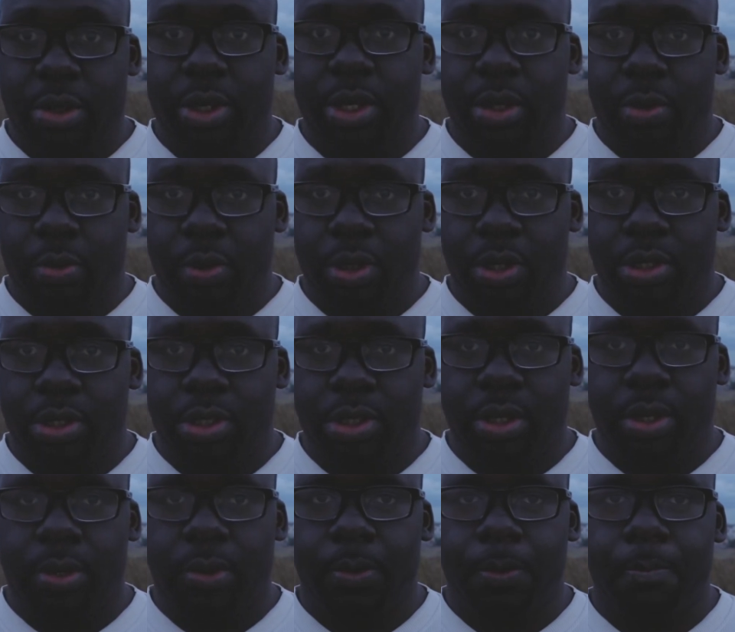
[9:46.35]
thought it would.
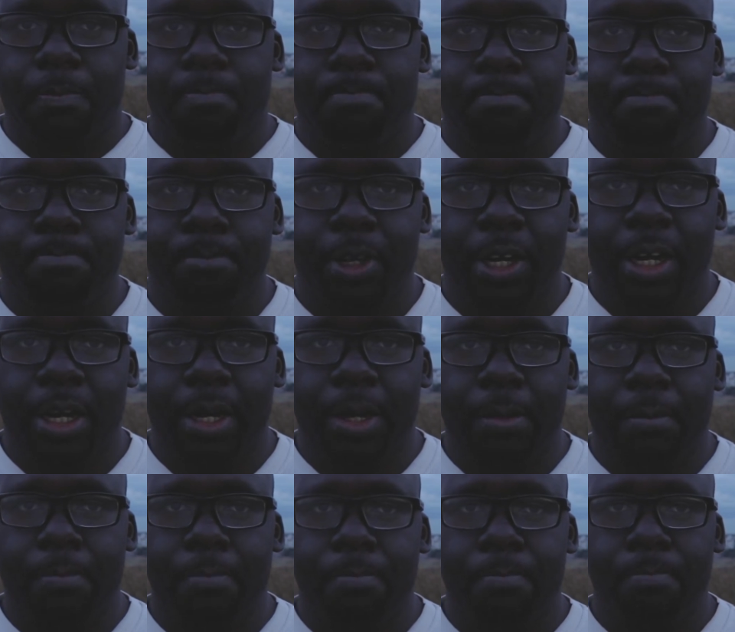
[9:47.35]
So
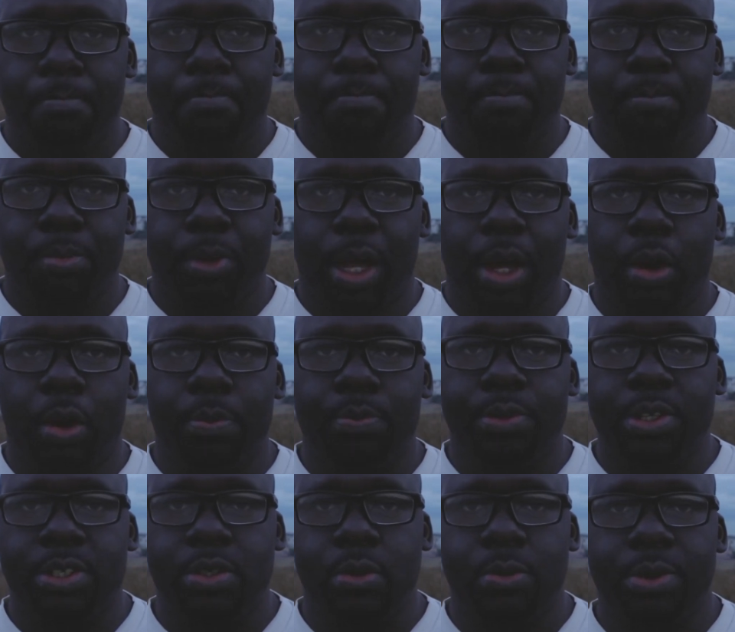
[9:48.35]
I hope
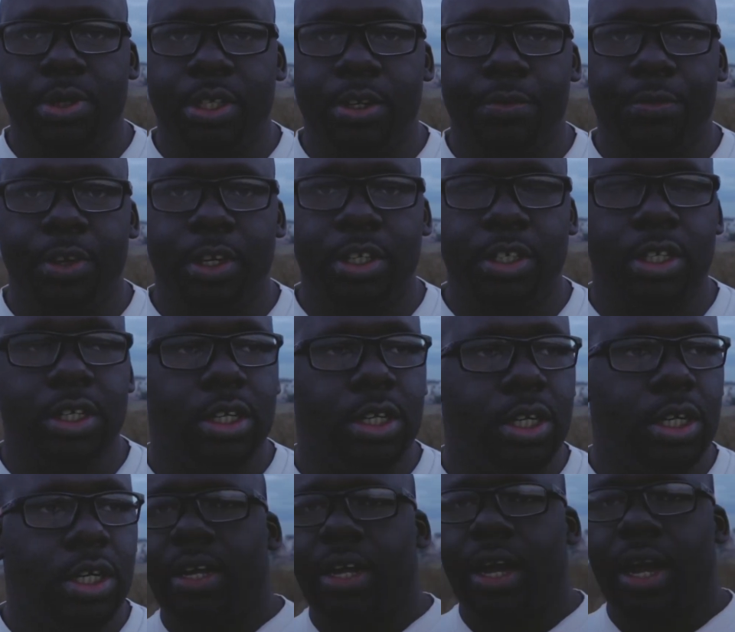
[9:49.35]
this will be different.
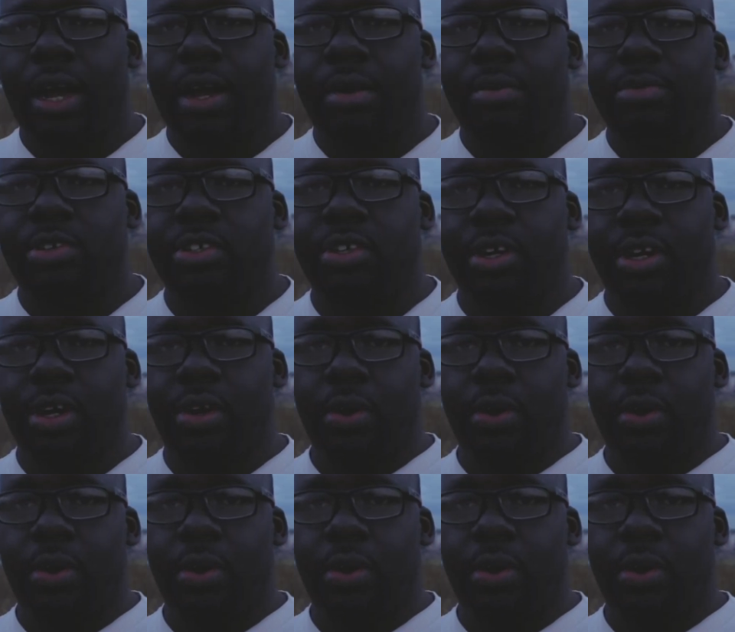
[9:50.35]
I'm just gonna